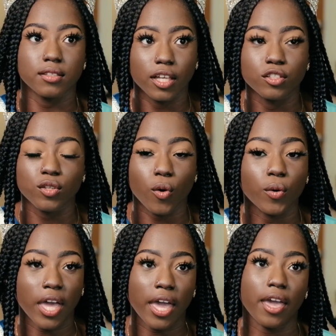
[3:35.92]
it's
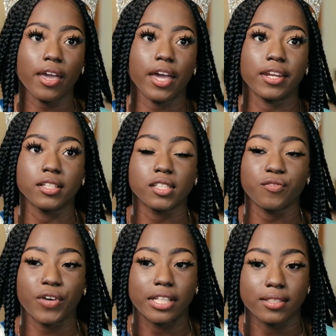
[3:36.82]
okay and it's
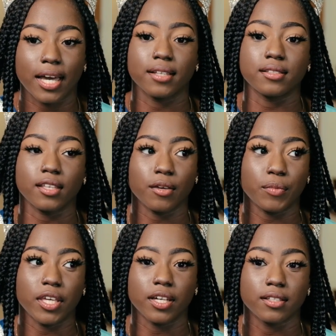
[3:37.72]
fantastic
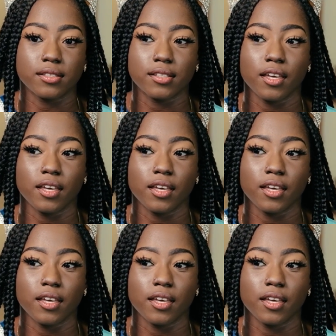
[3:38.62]
because